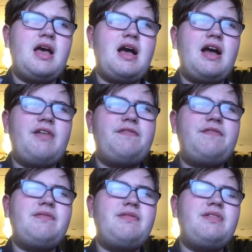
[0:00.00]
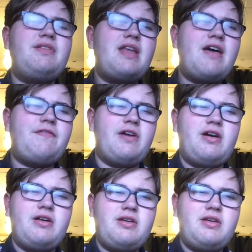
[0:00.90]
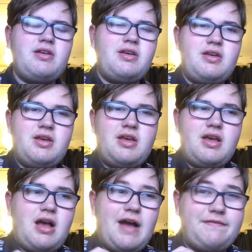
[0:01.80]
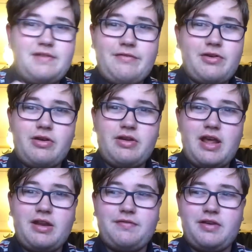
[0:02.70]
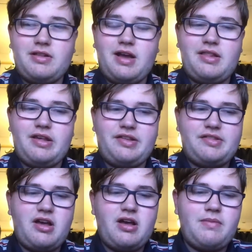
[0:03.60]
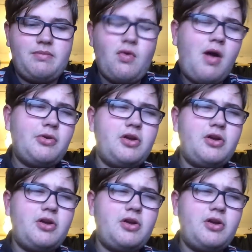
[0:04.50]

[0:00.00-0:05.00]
I've never, I've never heard anything like this. Um, what I'm